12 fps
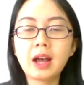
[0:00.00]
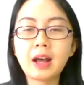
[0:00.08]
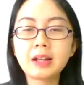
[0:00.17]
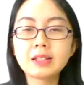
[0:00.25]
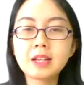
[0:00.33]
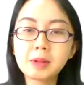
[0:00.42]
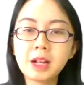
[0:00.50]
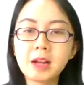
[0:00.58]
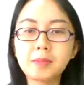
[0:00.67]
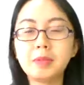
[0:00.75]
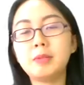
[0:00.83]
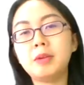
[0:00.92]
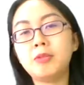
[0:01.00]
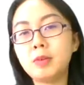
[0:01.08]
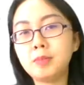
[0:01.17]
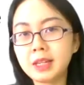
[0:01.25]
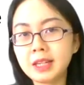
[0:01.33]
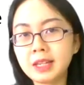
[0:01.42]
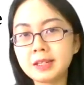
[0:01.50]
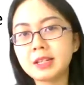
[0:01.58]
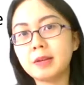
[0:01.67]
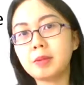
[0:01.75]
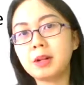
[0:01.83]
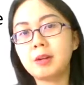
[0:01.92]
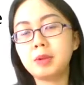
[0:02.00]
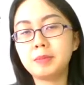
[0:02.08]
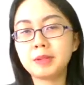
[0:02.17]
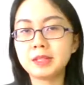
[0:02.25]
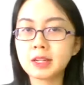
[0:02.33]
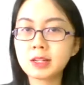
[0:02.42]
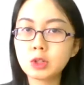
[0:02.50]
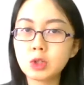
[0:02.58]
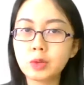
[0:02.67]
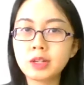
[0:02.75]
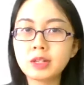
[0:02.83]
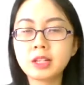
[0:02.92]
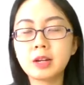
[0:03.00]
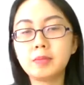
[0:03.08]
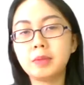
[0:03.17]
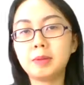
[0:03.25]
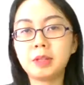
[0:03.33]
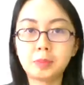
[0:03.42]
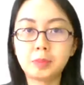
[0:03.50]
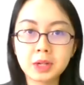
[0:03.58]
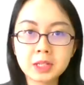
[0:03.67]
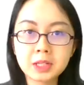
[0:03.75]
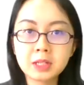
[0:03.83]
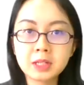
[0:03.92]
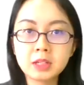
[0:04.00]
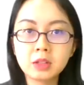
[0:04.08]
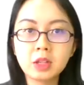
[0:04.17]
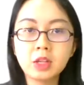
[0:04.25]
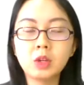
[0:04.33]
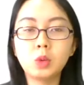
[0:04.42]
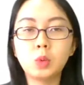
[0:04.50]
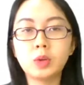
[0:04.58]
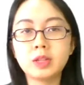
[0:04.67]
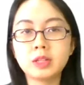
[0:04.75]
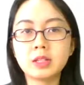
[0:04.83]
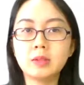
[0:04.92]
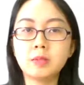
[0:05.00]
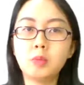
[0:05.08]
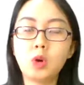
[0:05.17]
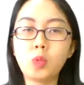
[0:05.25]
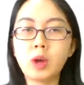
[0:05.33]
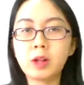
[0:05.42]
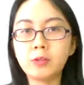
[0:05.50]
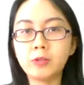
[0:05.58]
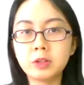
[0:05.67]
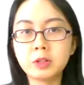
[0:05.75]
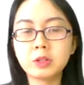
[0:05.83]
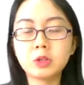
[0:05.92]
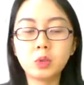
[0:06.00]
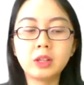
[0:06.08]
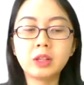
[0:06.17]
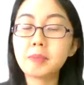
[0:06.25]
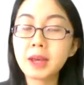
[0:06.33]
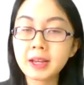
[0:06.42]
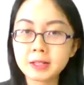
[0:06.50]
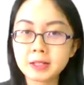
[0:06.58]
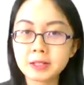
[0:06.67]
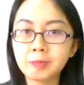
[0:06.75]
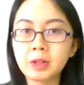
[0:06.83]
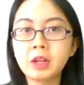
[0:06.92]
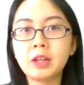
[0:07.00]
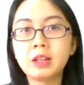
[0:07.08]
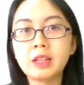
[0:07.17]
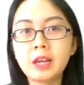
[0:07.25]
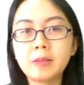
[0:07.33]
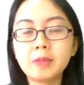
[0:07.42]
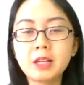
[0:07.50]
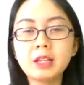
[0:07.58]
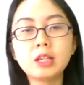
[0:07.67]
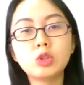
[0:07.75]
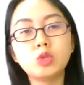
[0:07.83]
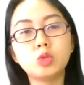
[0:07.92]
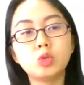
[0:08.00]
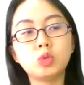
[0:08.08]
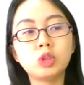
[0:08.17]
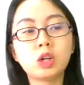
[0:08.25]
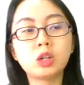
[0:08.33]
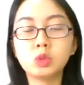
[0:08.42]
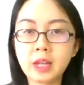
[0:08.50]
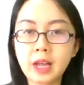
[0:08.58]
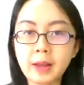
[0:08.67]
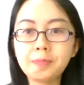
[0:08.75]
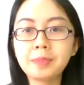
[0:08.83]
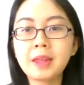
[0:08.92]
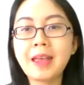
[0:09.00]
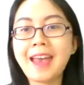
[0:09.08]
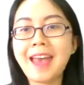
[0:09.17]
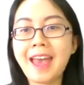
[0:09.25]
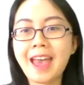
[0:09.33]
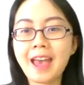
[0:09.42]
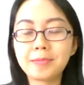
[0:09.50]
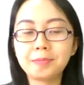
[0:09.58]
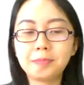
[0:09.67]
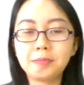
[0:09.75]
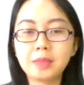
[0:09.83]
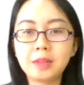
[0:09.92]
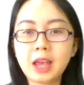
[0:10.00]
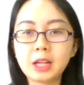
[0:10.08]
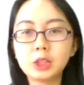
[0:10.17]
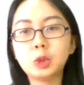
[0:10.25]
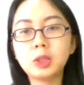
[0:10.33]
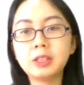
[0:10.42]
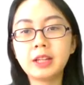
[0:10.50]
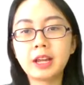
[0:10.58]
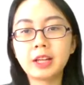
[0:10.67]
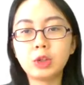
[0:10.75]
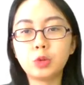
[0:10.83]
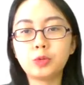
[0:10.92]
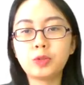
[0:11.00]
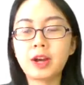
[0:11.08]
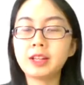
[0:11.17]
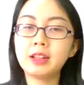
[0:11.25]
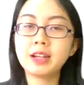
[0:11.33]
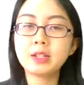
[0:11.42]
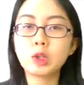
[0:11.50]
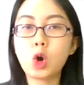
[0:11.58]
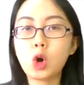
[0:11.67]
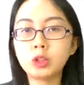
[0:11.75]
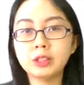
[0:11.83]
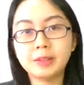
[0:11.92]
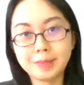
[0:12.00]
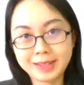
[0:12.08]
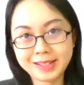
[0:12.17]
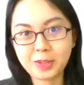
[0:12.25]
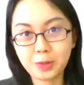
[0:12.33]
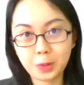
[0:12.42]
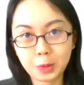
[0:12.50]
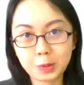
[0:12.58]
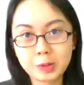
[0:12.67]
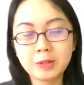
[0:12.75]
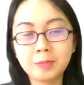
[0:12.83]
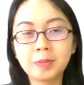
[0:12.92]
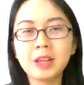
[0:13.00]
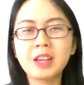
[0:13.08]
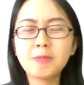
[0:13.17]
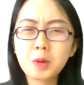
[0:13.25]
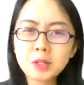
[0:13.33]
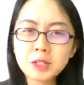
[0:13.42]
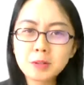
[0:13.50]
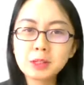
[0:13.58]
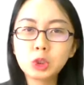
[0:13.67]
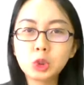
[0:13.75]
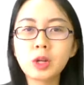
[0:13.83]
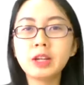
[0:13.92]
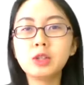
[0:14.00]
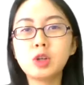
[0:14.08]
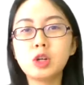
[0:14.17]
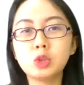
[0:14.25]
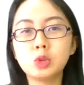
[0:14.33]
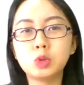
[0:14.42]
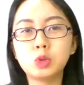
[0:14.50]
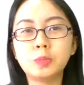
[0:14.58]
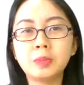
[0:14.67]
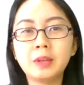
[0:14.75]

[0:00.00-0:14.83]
some club may be VPE, some club may be secretary, some may be the president who is more well-versed, so it depends. TMD need to talk to them and ensure that you finalize all the meeting roles. If possible, try not to